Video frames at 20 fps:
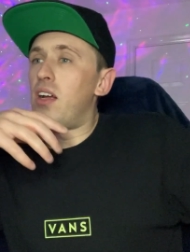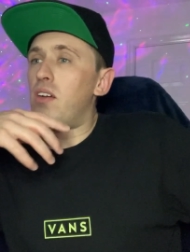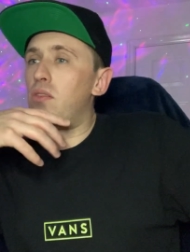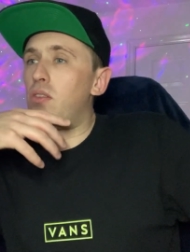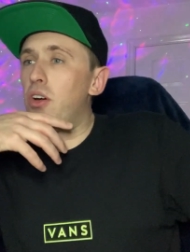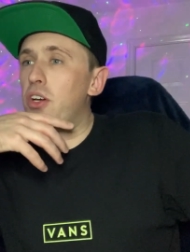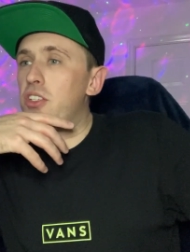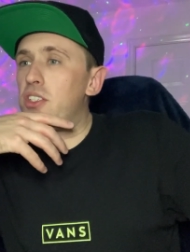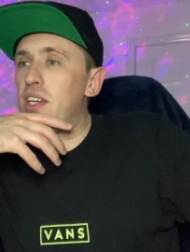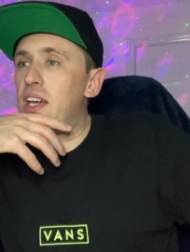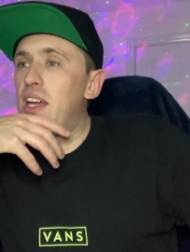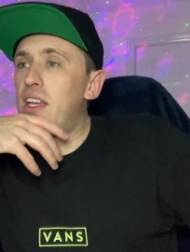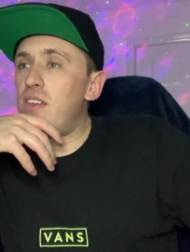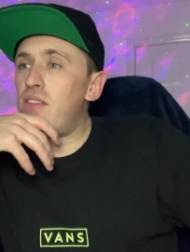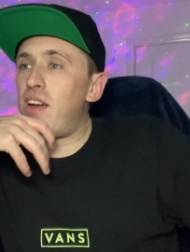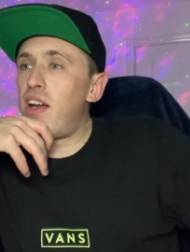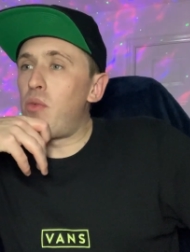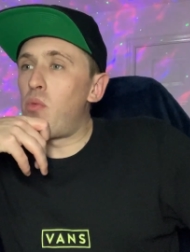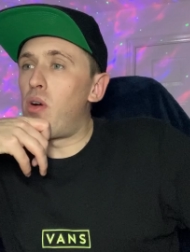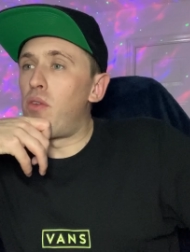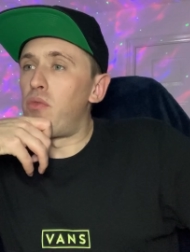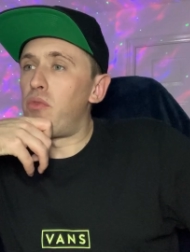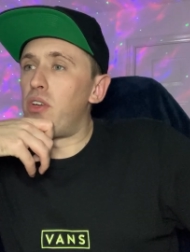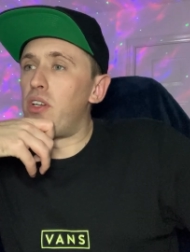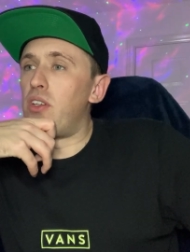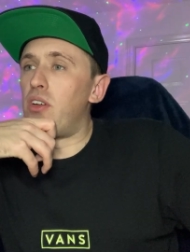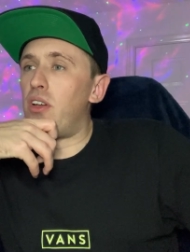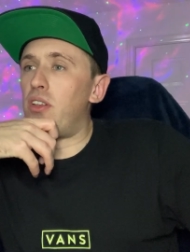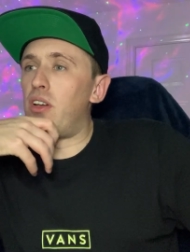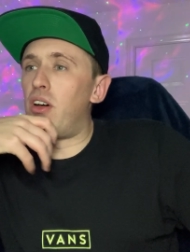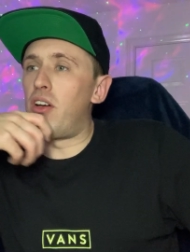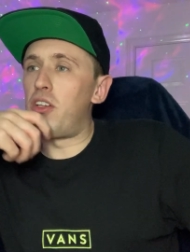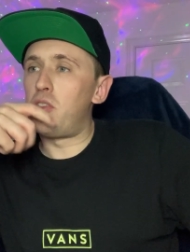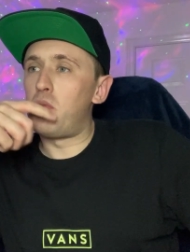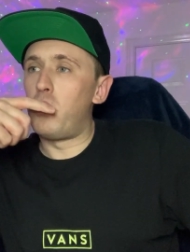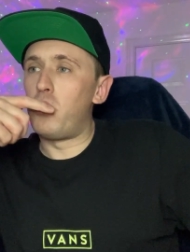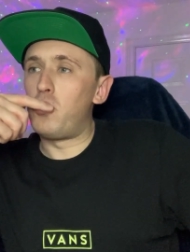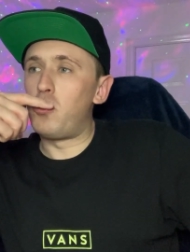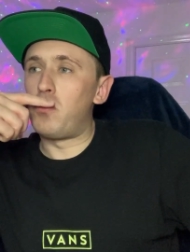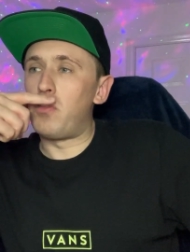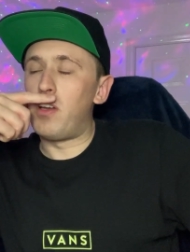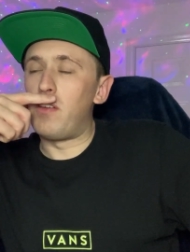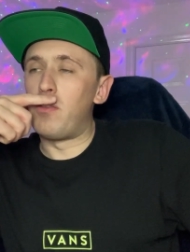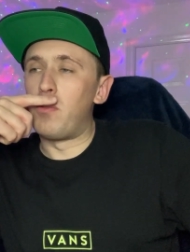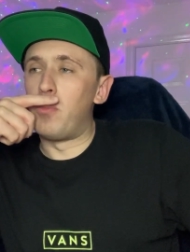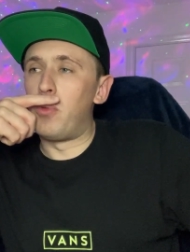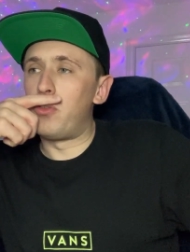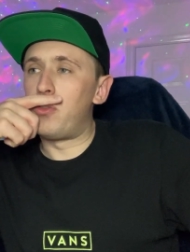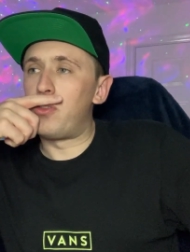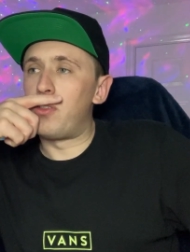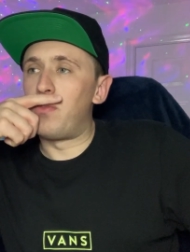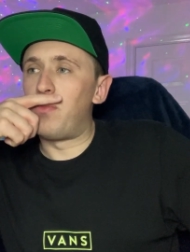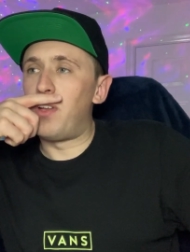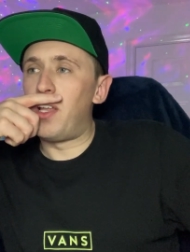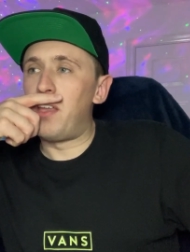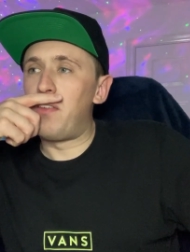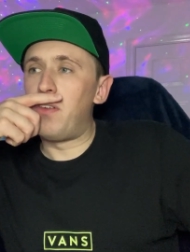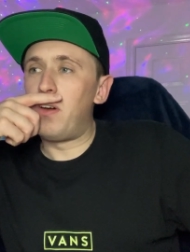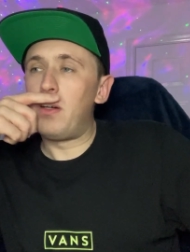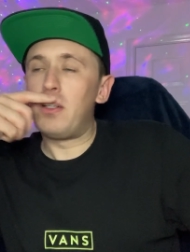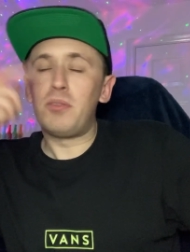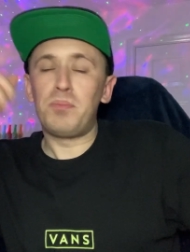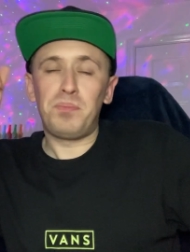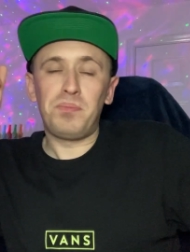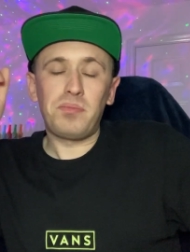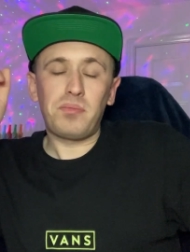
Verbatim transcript: Right, Avan139 asks, what's your favourite monster flavour?